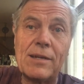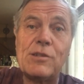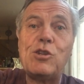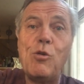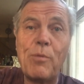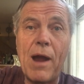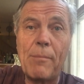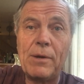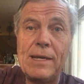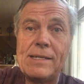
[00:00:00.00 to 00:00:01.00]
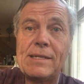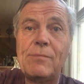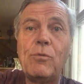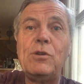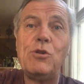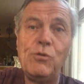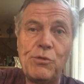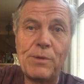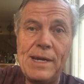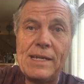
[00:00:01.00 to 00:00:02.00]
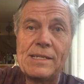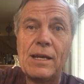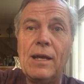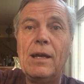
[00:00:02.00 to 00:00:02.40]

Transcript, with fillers: There's two properties, two trees,